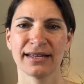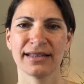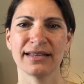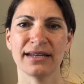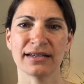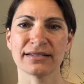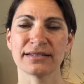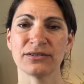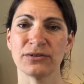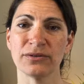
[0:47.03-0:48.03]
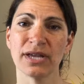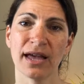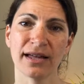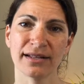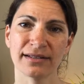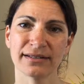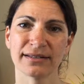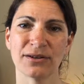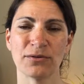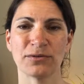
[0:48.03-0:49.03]
lead us to yell,
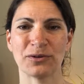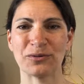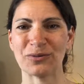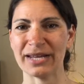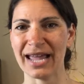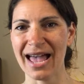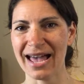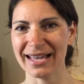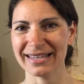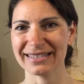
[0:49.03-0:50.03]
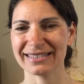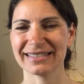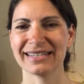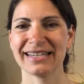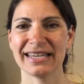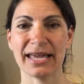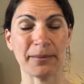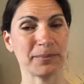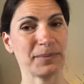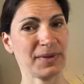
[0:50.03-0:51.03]
overreact,
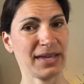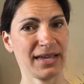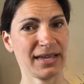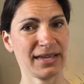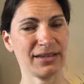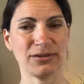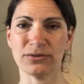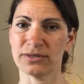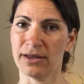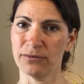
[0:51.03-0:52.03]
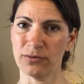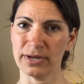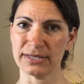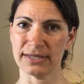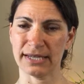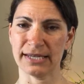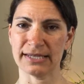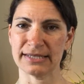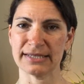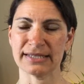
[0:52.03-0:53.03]
get big, use loud
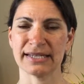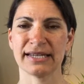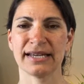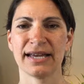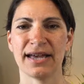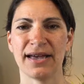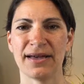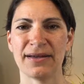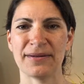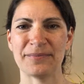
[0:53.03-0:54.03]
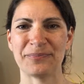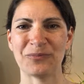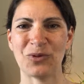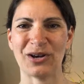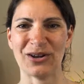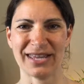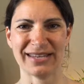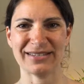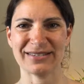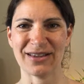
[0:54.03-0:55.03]
voices when our
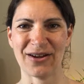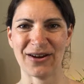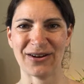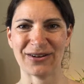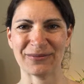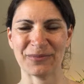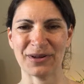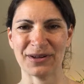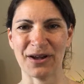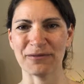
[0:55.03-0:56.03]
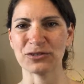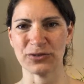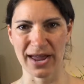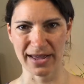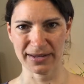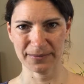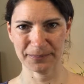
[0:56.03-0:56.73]
kids are off track.